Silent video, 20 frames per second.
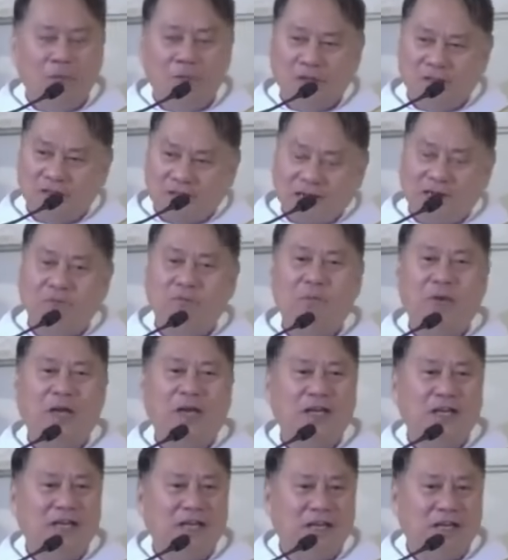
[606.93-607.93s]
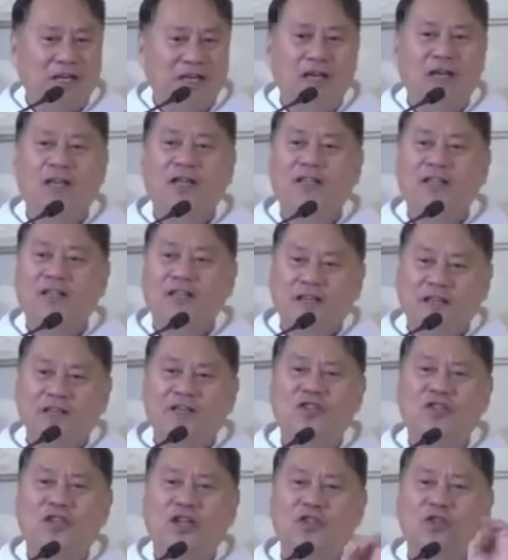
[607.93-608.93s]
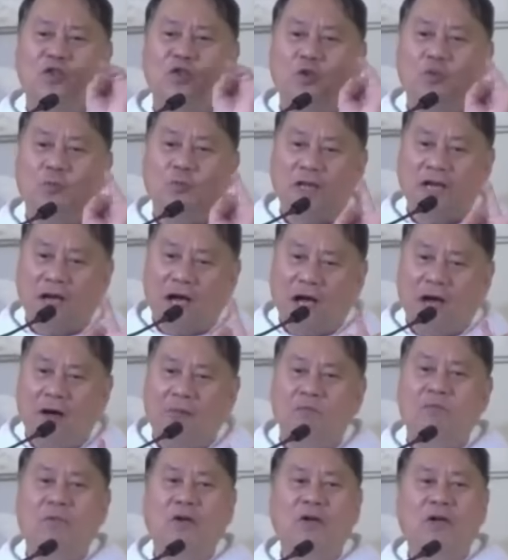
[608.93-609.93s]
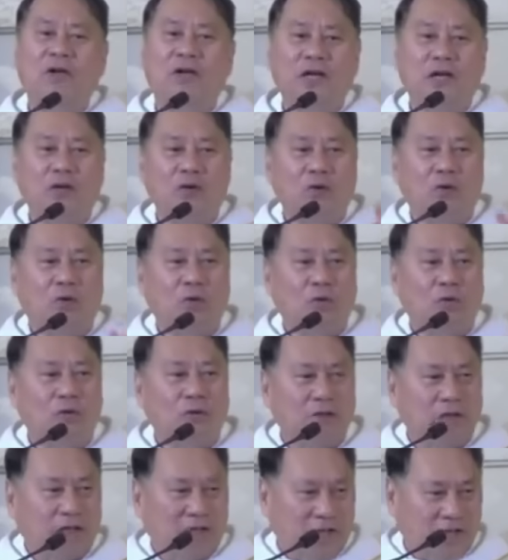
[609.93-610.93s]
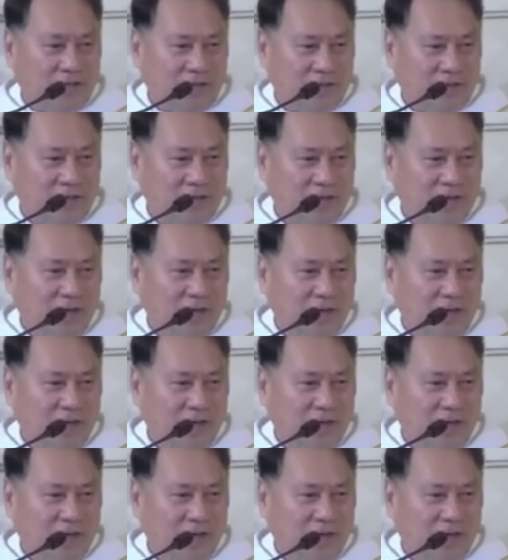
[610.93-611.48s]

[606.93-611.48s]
Saint Benedict, teach us to be humble in all things.